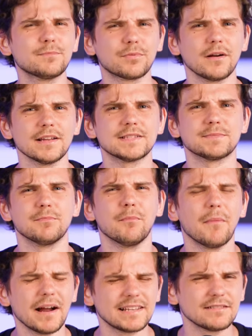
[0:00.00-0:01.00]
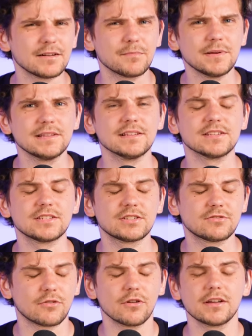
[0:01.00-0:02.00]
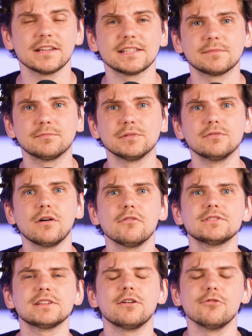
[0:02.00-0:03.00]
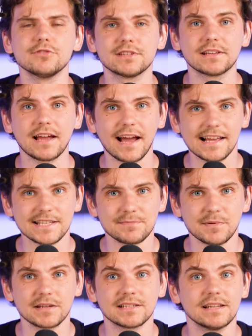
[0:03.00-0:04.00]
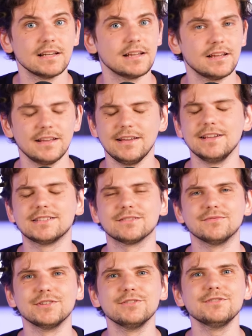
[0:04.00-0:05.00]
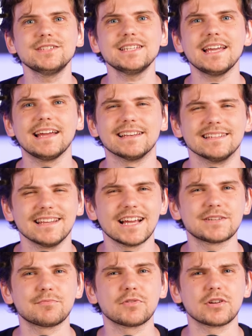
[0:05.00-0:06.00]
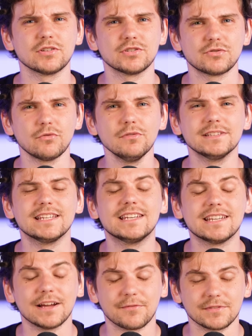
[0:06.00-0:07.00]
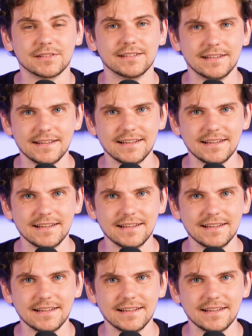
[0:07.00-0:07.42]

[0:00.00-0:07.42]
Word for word: the price might not be the strongest Bluehost hosting aspect, ease of use and dashboard control definitely